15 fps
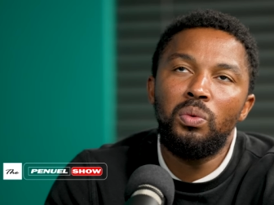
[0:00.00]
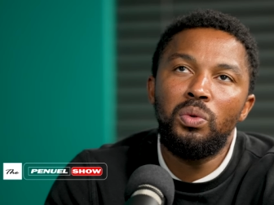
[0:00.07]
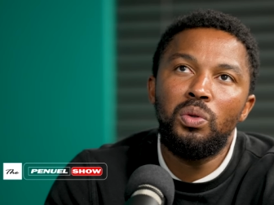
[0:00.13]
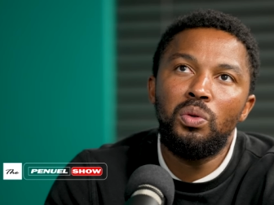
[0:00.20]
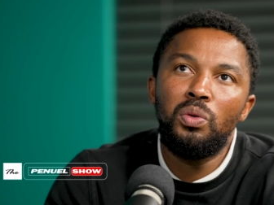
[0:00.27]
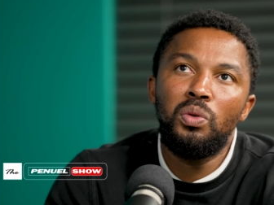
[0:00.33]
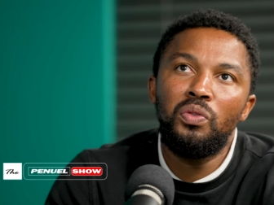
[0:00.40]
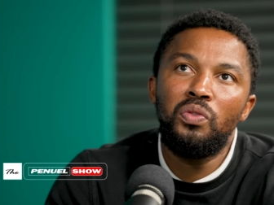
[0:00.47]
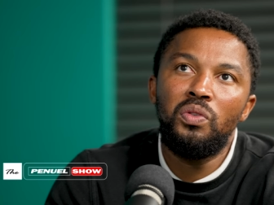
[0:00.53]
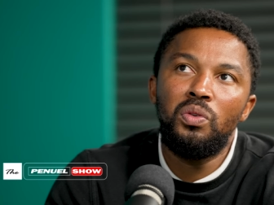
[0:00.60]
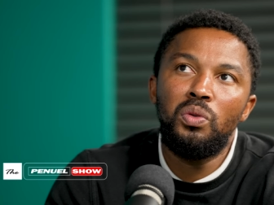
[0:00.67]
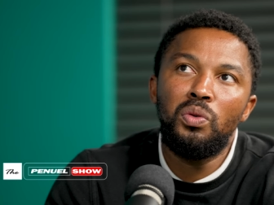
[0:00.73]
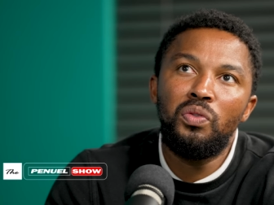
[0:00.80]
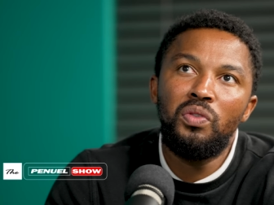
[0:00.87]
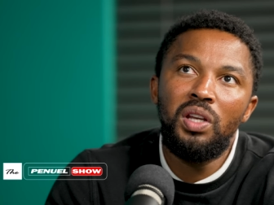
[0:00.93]

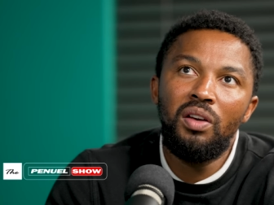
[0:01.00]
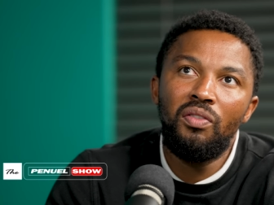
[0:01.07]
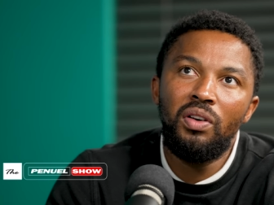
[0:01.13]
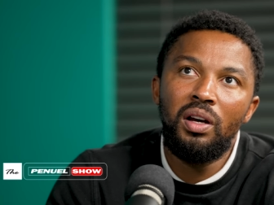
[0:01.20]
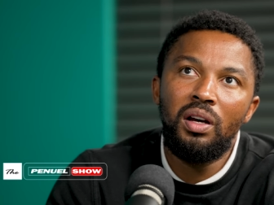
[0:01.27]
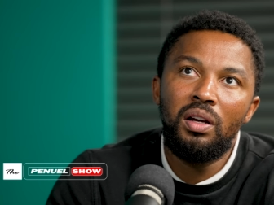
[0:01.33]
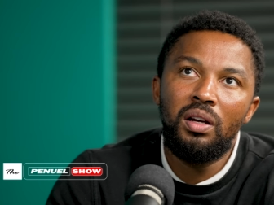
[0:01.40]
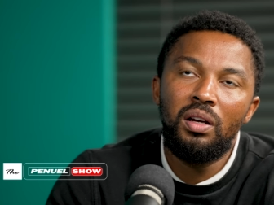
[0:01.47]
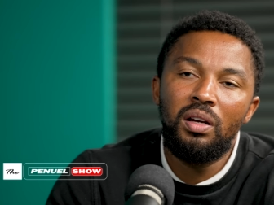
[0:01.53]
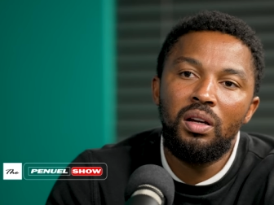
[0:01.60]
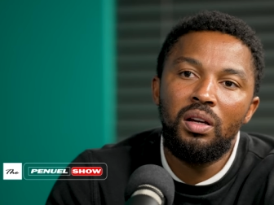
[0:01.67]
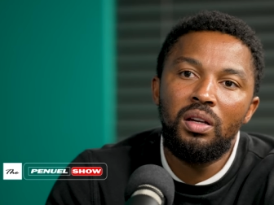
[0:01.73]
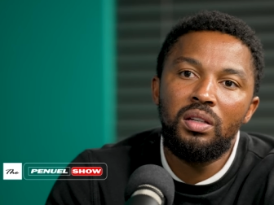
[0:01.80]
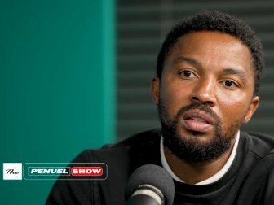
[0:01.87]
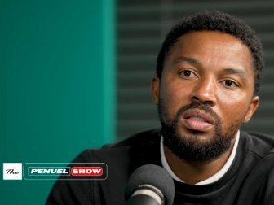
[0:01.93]
you've never
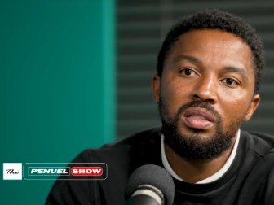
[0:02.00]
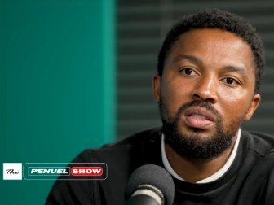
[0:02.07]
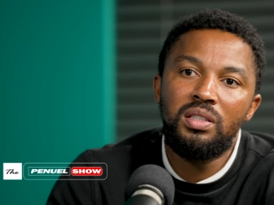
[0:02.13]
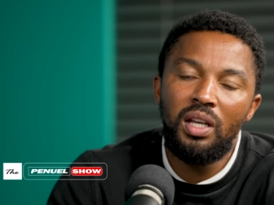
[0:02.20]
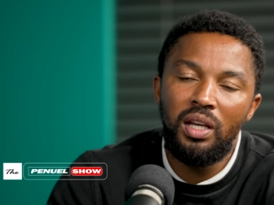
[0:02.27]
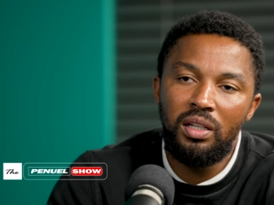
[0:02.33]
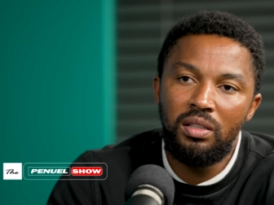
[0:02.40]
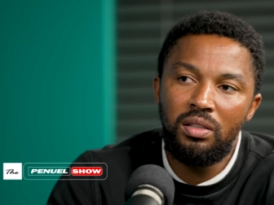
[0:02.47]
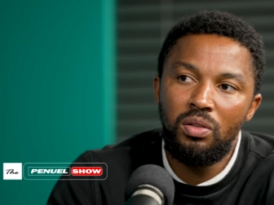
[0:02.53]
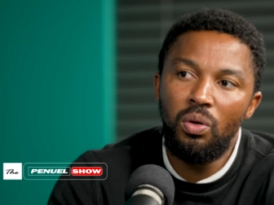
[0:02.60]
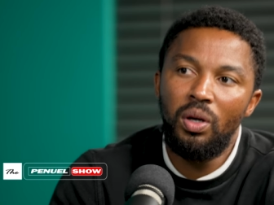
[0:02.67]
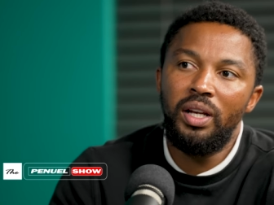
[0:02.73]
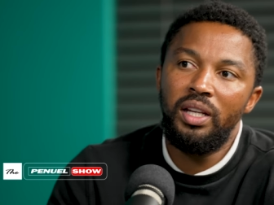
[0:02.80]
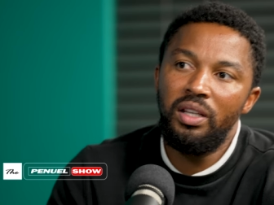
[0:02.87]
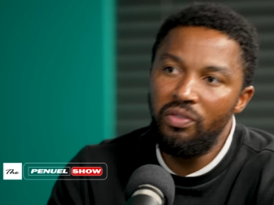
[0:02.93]
said you
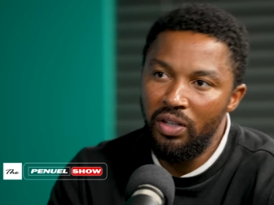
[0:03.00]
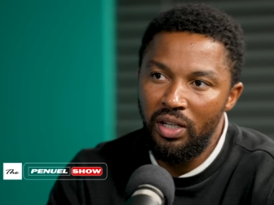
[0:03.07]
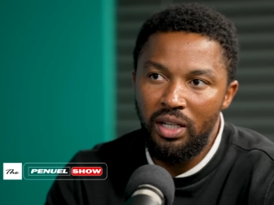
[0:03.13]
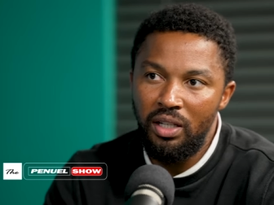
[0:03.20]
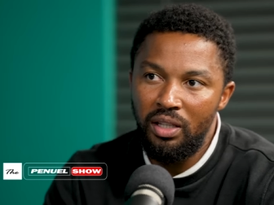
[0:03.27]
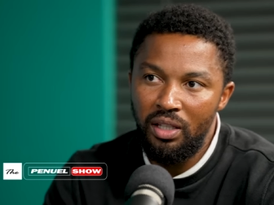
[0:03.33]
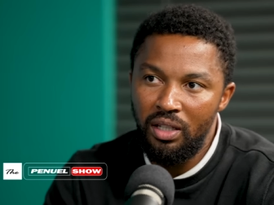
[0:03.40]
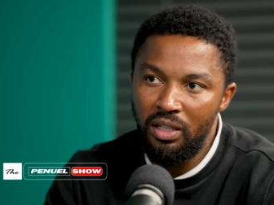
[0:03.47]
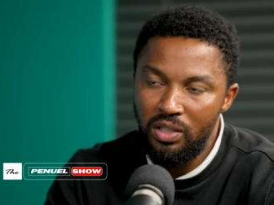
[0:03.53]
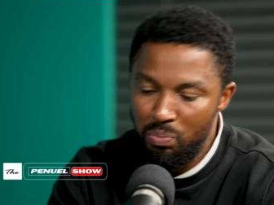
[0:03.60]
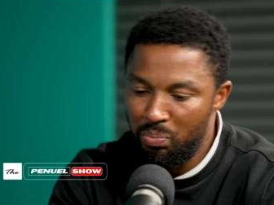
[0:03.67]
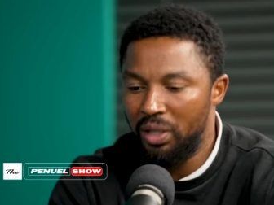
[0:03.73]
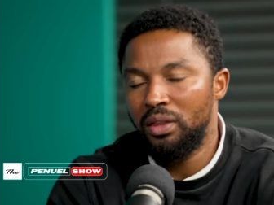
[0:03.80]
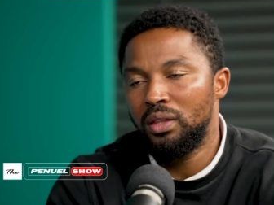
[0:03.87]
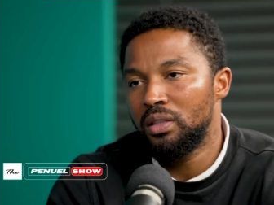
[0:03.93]
are leaving anything else
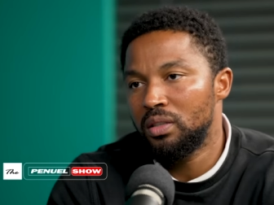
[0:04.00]
but